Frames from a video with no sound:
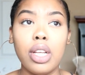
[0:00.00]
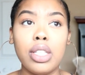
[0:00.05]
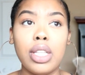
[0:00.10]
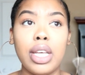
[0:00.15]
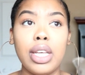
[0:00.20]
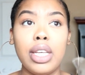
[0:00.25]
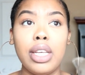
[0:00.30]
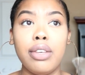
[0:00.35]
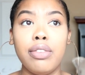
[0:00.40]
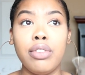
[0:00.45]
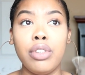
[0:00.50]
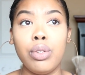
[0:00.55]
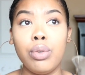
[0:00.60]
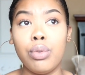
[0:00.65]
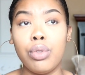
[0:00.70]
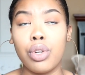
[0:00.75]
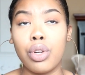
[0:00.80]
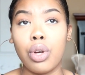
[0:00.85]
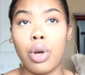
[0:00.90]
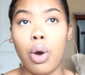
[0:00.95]
They give
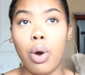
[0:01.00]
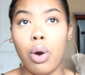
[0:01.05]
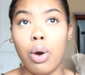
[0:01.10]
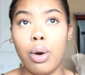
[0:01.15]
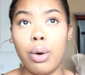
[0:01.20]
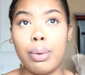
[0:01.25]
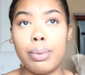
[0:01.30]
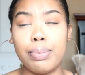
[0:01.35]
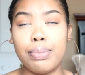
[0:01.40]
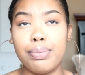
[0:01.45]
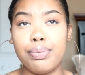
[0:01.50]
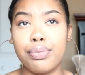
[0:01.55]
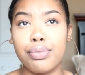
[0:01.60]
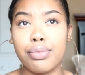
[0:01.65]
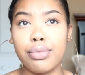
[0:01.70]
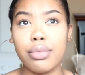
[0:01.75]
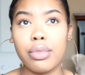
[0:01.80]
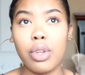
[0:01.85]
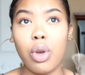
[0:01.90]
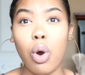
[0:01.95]
you their own
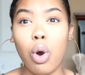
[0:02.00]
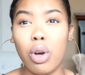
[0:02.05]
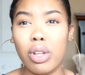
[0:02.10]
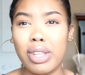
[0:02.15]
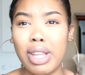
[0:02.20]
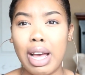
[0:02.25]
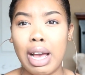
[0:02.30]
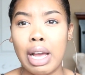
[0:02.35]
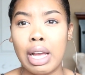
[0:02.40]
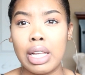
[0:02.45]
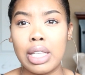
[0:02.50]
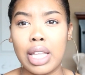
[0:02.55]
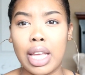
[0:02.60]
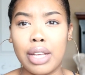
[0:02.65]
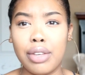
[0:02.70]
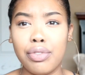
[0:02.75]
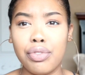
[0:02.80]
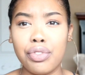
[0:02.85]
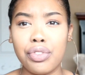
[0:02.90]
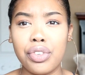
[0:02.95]
online
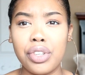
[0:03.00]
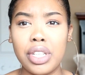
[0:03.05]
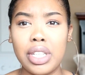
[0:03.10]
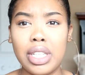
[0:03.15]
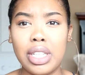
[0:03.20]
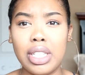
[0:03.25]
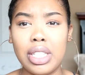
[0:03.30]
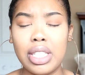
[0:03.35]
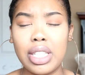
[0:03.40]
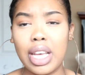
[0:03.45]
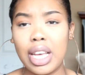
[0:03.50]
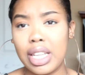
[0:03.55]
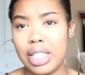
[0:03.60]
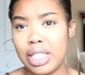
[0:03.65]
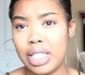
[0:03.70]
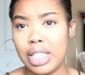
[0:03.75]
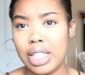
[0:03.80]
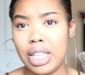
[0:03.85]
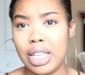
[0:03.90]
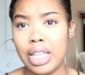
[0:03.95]
like free
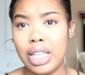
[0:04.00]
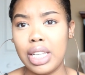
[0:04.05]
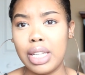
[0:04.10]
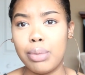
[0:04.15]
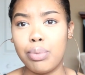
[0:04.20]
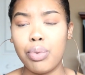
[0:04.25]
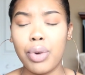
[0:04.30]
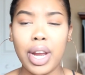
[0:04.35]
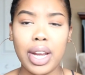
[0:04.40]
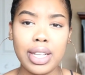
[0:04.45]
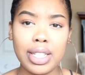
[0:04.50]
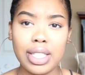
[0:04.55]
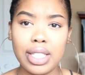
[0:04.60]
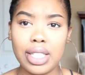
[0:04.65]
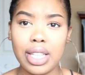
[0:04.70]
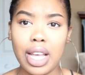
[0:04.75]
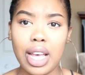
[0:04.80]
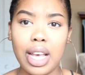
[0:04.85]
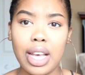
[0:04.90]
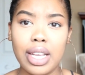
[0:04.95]
testing and practice
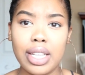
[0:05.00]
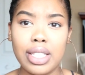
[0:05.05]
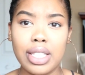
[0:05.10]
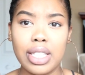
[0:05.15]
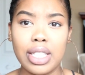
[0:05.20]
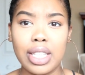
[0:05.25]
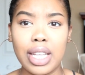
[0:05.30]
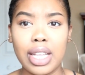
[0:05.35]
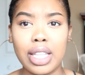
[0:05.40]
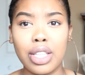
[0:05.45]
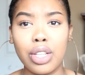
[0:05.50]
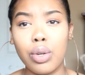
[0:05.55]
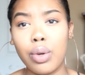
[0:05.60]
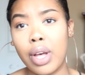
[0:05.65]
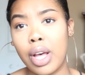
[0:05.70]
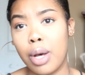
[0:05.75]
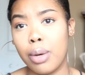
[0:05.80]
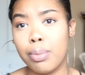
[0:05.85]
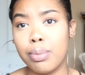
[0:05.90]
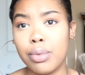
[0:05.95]
tests and like little
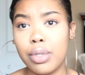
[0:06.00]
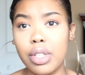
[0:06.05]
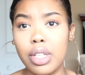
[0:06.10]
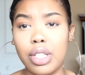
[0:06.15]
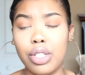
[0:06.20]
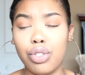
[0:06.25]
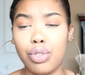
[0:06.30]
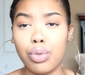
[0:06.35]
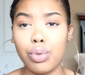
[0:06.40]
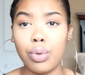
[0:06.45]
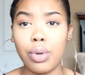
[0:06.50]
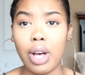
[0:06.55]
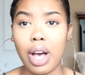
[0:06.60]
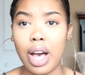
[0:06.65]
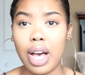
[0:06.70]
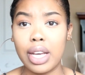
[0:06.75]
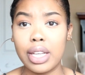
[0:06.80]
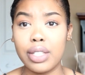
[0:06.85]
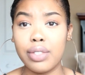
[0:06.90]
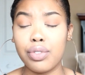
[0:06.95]
help and tool
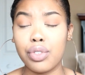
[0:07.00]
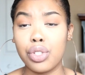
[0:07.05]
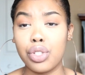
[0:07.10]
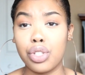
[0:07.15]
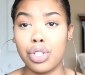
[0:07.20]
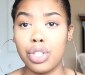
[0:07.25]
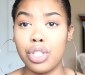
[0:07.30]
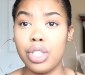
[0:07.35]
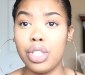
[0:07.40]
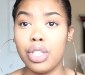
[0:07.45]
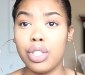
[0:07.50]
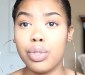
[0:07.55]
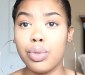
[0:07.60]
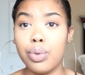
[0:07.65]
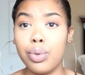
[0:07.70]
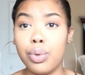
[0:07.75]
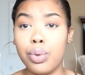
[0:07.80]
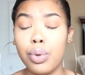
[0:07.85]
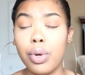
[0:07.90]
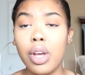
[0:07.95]
guides for nursing
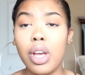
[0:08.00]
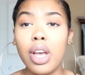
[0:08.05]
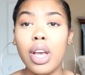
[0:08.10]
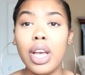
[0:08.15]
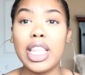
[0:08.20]
school.